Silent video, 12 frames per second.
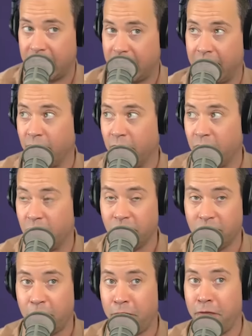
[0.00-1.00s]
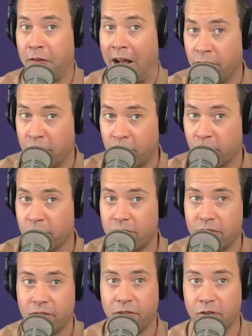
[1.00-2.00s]
I don't know, five
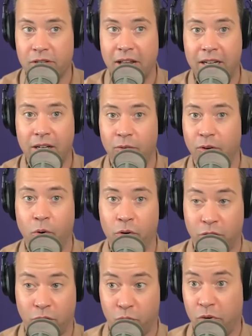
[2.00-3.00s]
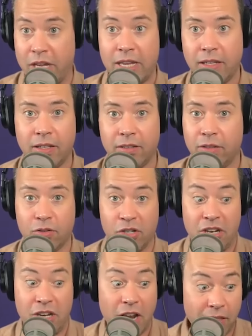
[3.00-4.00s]
years, there's not, yeah, or, or three, there's
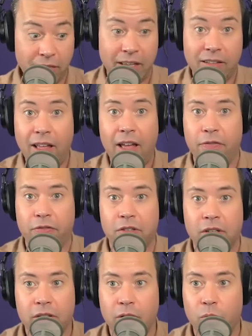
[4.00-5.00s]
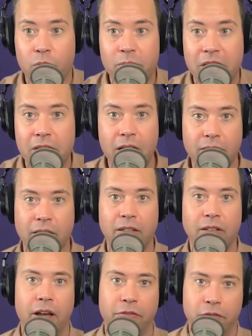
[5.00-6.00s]
nothing left. There will be nothing
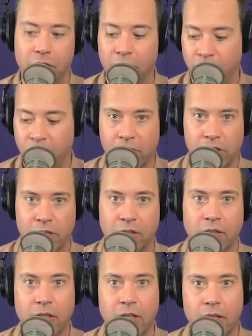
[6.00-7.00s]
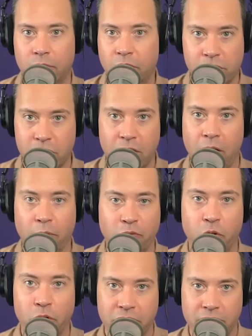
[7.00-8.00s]
left of Russia, Russia's armed
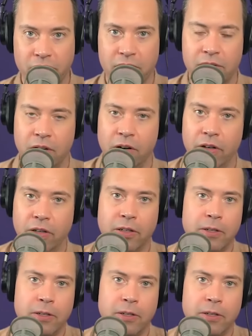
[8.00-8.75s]
forces. Sorry.